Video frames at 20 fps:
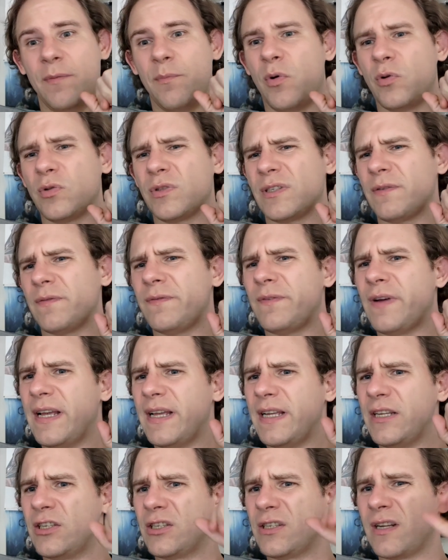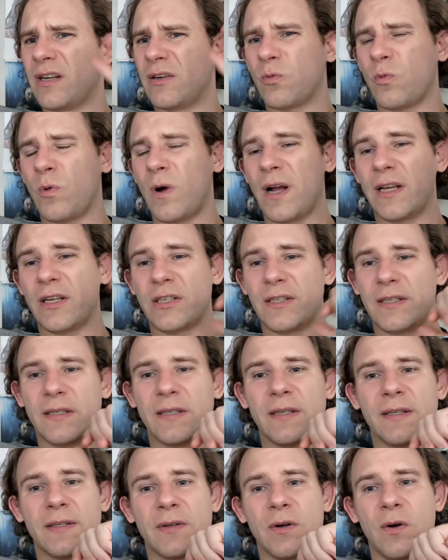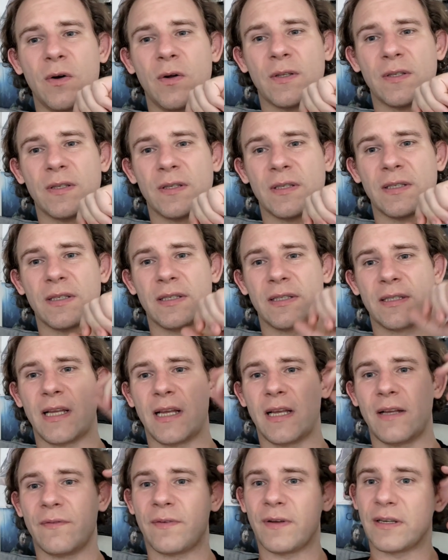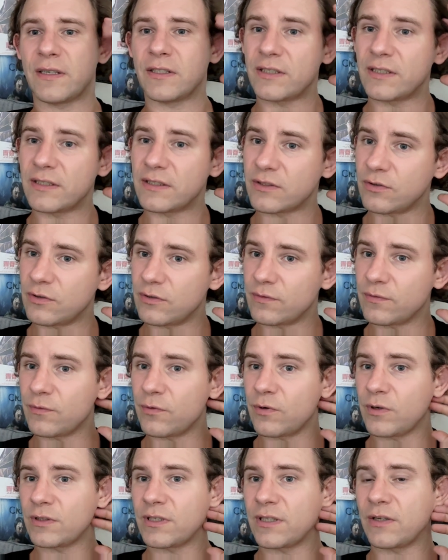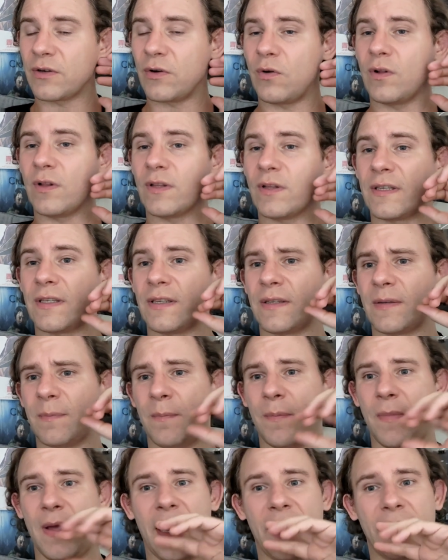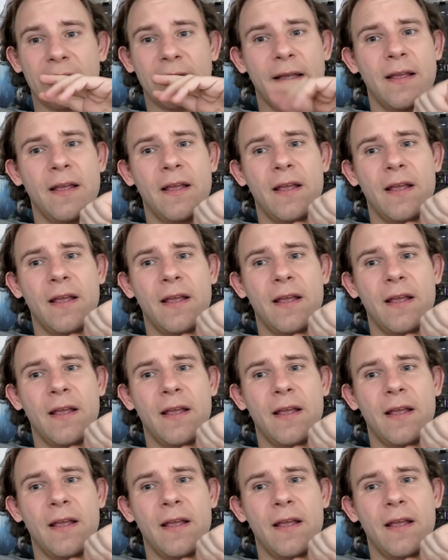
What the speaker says: motivation and why she did all the stuff, and she's confronting all these men